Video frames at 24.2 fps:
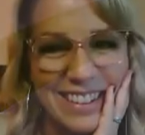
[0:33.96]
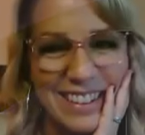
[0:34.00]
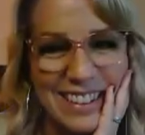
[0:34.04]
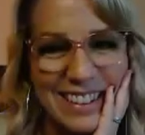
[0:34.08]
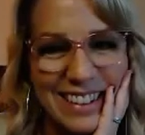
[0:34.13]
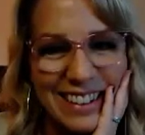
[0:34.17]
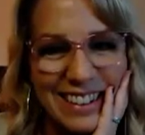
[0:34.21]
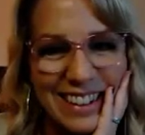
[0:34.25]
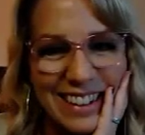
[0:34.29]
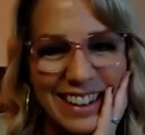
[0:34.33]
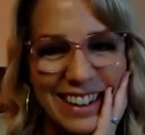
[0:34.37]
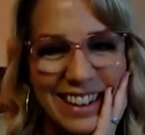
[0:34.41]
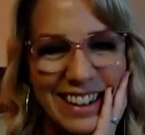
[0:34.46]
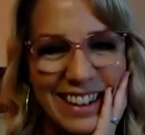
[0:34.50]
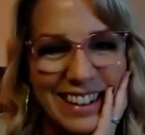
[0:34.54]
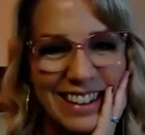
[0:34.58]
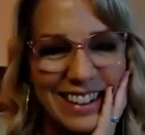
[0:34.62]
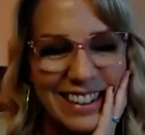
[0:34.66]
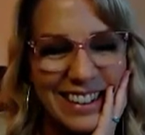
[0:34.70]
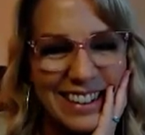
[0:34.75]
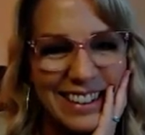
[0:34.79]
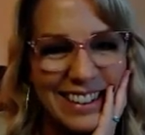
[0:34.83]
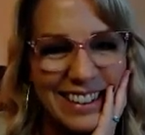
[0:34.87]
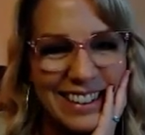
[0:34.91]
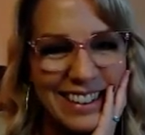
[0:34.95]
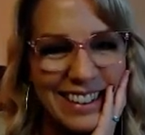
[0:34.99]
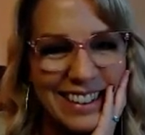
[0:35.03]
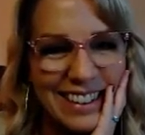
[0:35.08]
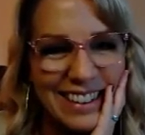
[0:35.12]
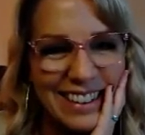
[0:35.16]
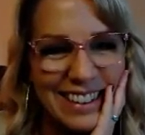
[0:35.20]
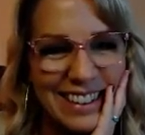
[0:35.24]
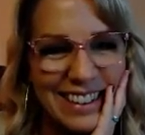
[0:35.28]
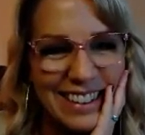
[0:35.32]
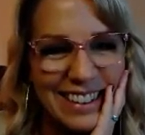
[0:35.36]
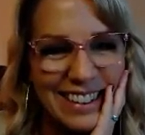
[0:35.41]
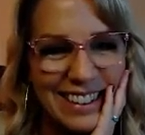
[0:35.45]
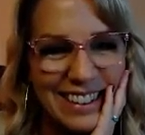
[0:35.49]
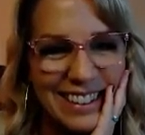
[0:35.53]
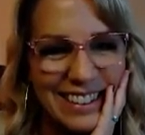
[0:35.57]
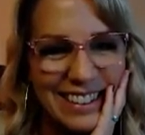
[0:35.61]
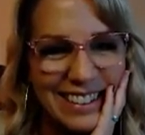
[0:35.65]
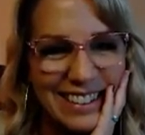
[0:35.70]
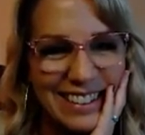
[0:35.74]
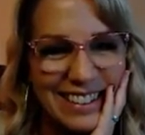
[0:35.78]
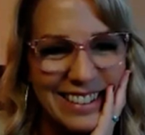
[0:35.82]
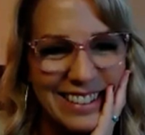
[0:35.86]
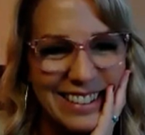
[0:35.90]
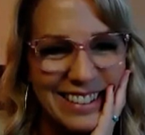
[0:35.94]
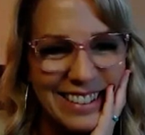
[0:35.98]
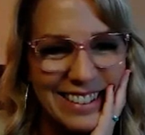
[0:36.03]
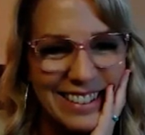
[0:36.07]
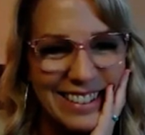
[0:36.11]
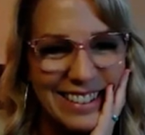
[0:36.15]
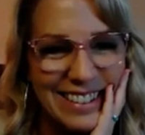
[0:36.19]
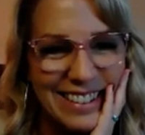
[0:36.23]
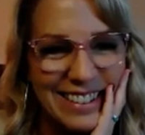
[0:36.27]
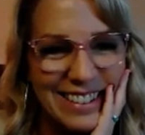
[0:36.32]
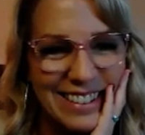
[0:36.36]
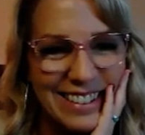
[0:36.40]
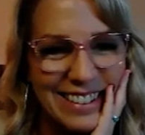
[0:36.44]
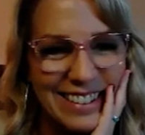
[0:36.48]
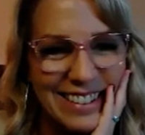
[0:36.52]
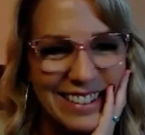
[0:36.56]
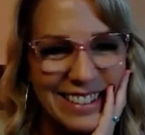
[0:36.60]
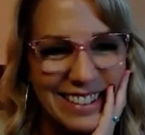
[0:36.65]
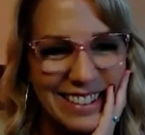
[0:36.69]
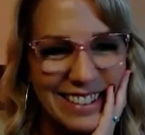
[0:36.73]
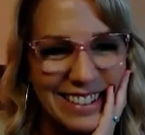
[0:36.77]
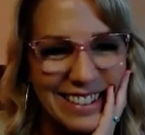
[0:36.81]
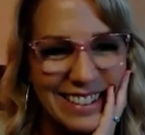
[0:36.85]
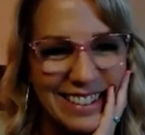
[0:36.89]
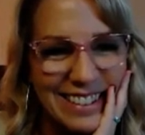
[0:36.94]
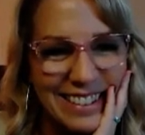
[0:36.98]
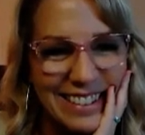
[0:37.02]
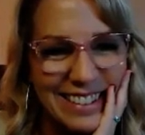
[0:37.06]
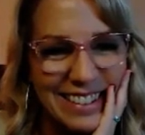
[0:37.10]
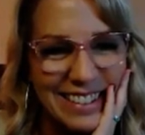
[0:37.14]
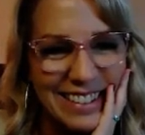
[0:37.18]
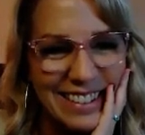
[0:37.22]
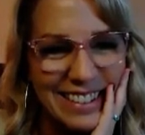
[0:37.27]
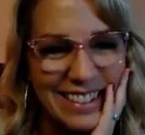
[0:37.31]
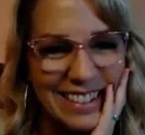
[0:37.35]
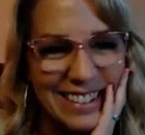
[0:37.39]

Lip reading: [no speech]